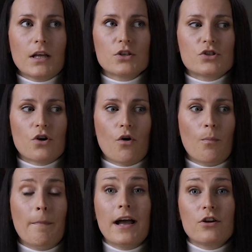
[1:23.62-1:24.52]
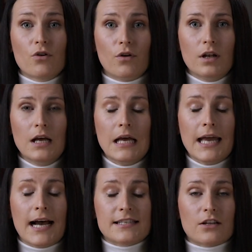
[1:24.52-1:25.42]
So my role
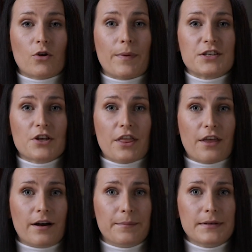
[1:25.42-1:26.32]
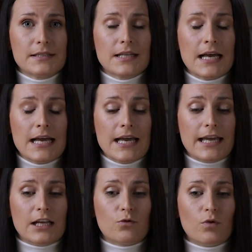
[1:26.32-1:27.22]
as an occupational therapist,
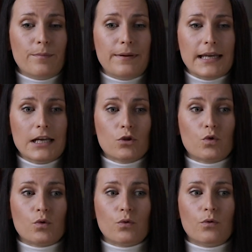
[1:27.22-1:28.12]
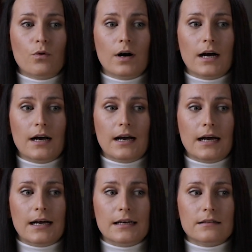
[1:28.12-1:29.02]
it will be to
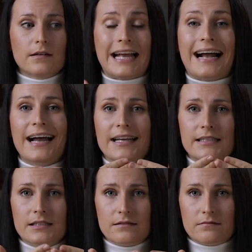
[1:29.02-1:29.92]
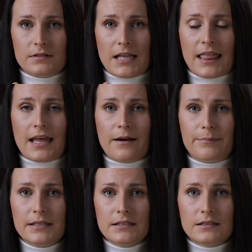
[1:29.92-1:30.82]
guide the
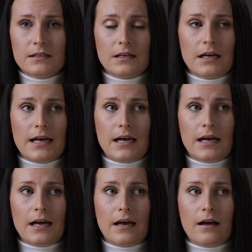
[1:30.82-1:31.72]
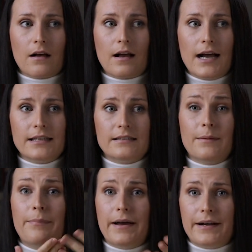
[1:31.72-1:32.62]
therapist, guide the
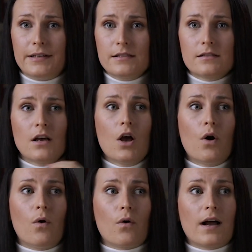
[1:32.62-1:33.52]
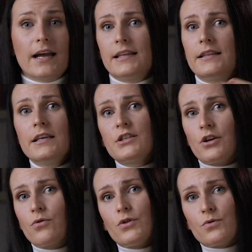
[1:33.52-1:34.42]
parents, or guide the
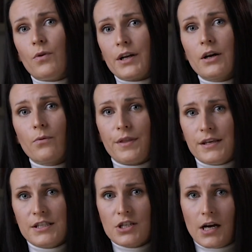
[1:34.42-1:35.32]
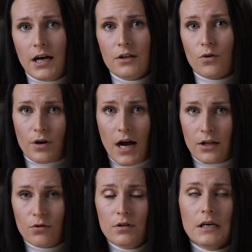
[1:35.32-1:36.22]
teacher who is working with this child or
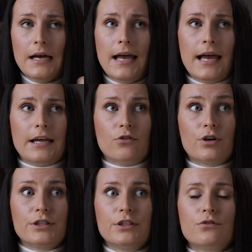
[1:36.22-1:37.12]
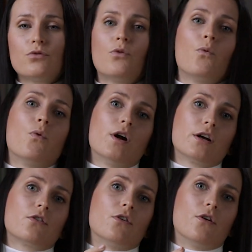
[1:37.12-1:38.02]
adult in order to
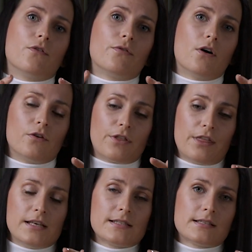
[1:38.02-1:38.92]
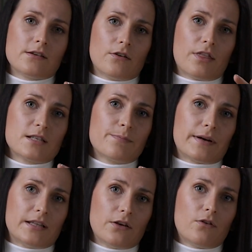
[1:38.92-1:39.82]
work on this
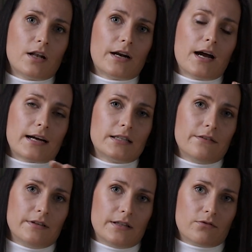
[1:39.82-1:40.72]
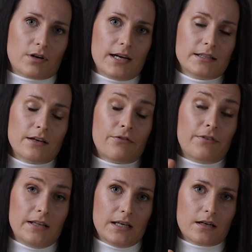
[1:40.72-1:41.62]
particular activity, right?
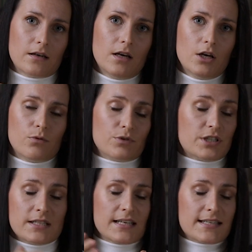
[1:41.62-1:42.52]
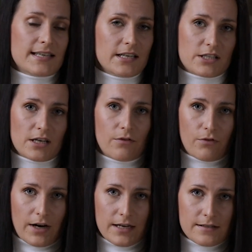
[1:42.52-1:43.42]
Feeding, which is essential
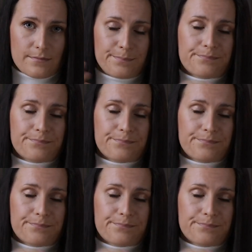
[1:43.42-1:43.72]
for us.